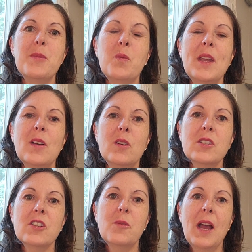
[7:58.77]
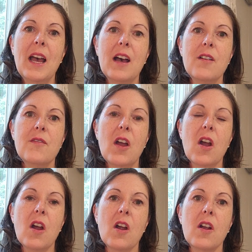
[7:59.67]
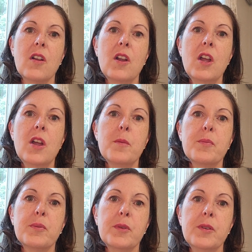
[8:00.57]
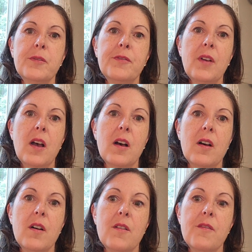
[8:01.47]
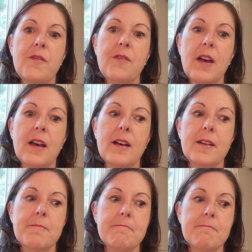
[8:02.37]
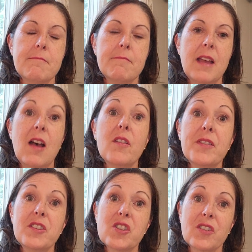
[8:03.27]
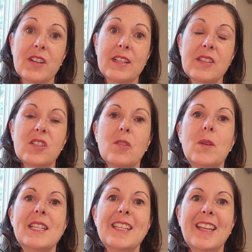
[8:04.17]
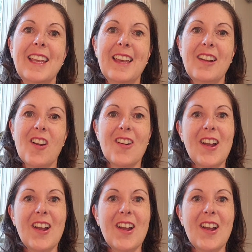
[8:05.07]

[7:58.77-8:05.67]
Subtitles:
We also have our proof of health insurance. So we did get our